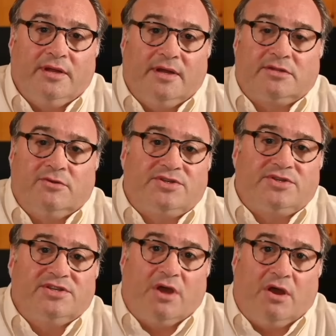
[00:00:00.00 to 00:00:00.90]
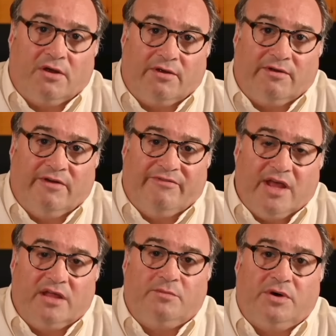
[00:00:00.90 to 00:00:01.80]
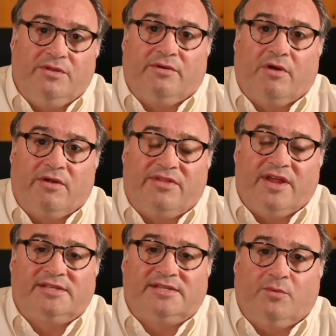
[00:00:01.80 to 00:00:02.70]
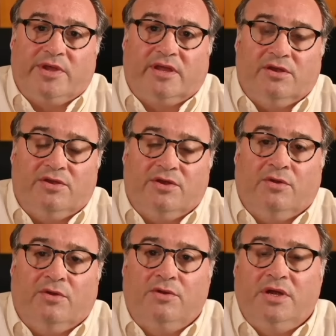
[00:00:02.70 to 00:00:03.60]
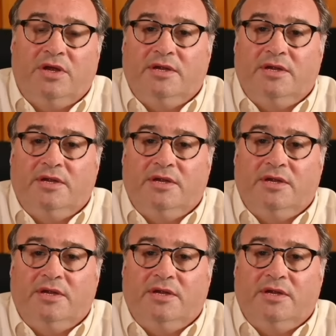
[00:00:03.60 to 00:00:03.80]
Solutions are available. There are things that we can do